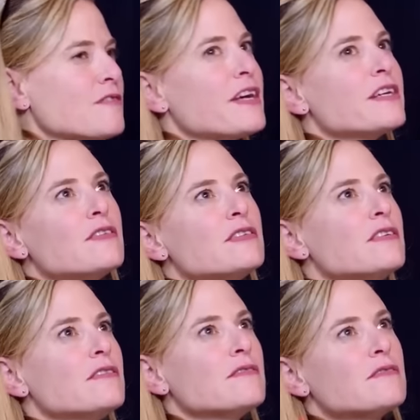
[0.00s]
So if I go
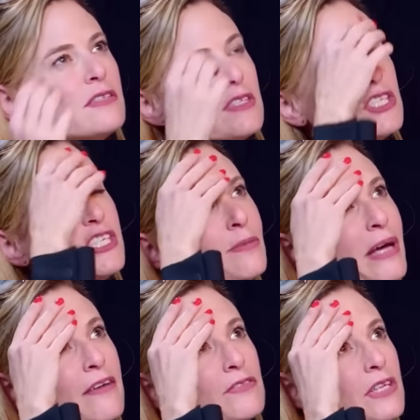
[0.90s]
to the gym, I
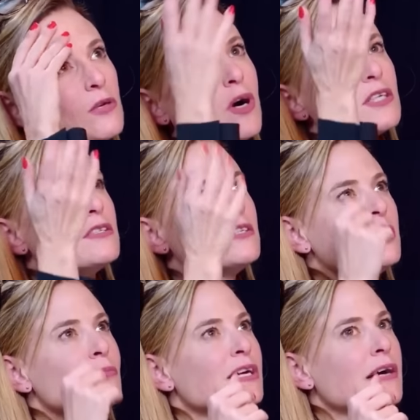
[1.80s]
have to like walk to the
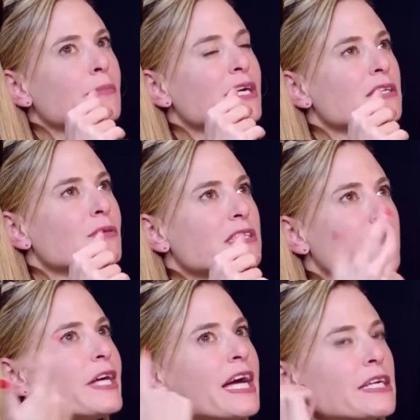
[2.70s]
gym. I might tell myself,
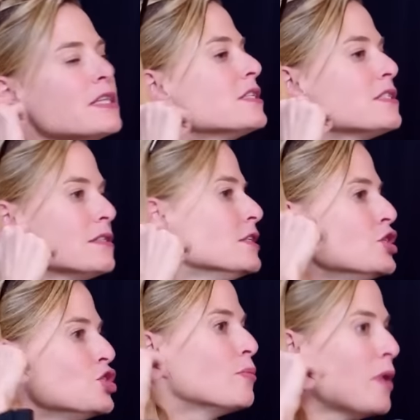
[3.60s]
okay, I can listen
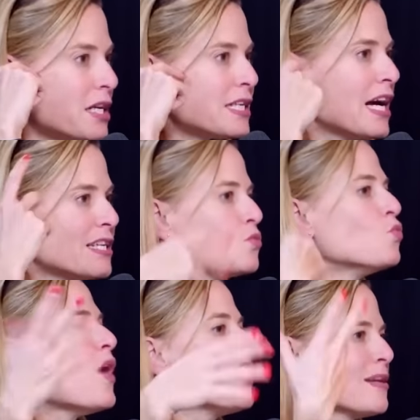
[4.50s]
to a podcast
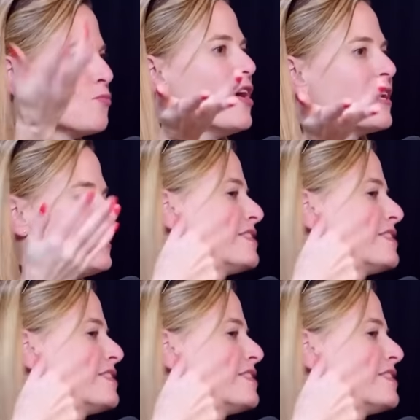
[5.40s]
while I'm walking.